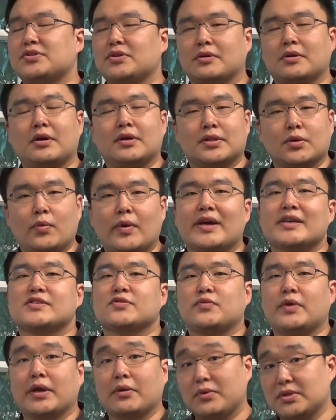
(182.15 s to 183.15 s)
show called The
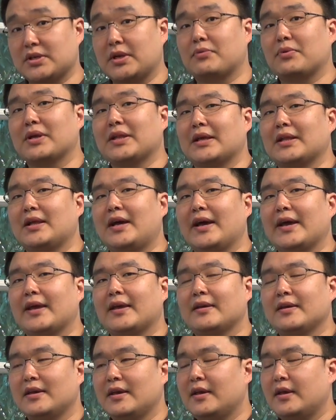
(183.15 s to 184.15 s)
West Wing, which I really like.
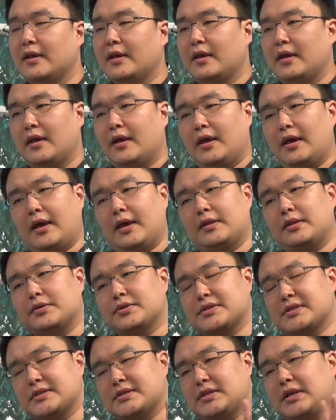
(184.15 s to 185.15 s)
And
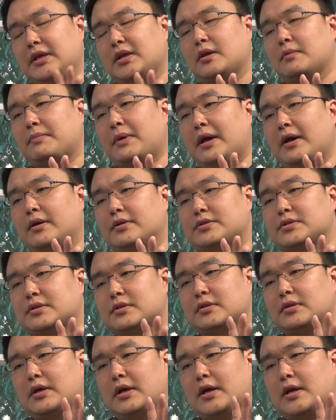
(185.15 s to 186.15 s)
there's a scene about
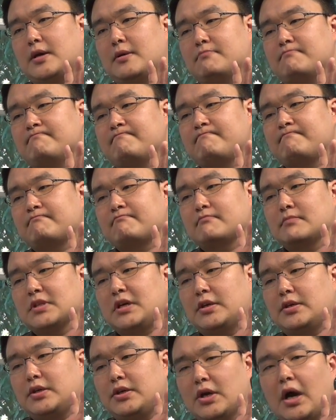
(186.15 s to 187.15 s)

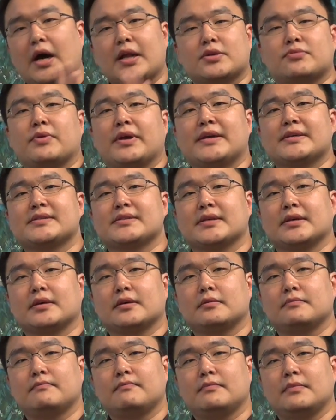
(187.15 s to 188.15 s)
yacht racing.
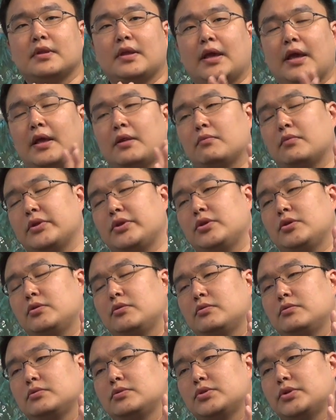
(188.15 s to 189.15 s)
And when
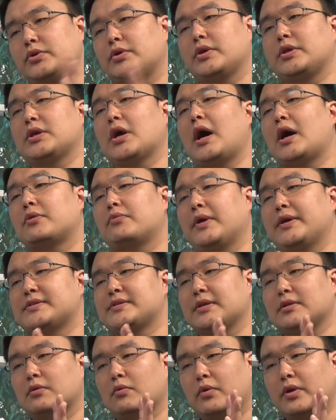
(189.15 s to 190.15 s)
you do a yacht
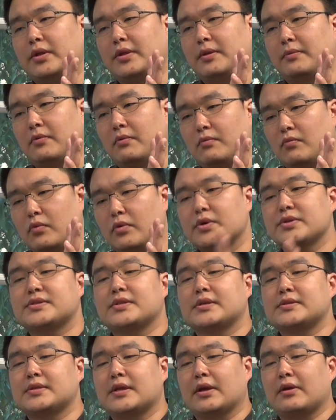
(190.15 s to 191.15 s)
racing, one of the worst
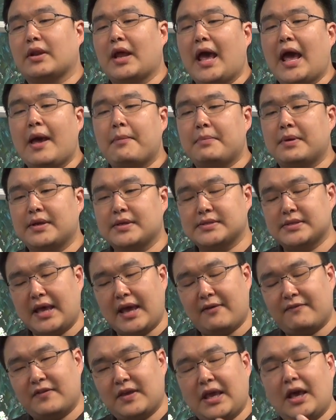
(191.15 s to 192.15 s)
things that could happen is
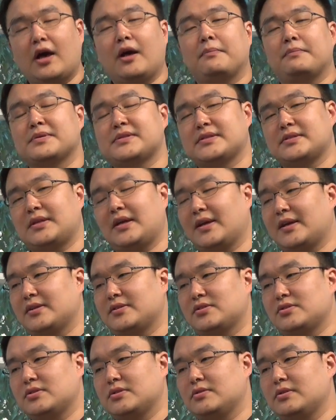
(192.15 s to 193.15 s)
have kelp
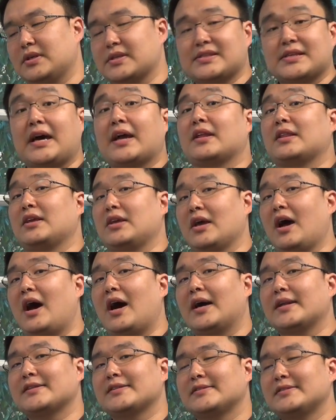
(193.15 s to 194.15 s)
stick to the side of the
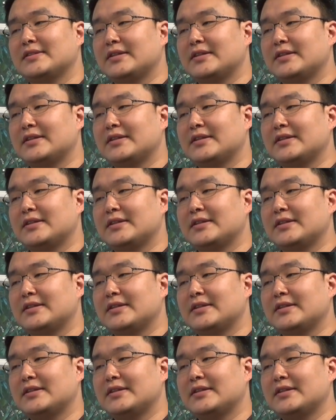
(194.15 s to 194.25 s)
yacht.